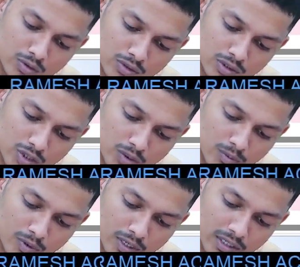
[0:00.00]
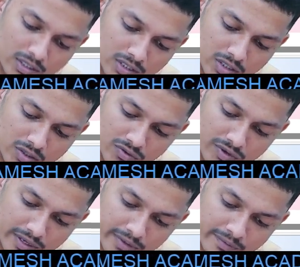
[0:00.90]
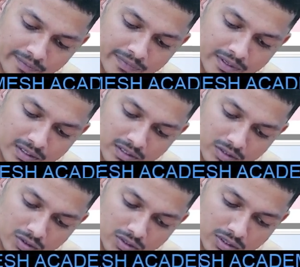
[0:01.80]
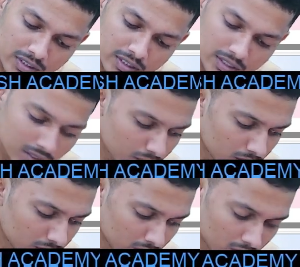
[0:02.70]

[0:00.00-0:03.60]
0 0.05, so 3 into 0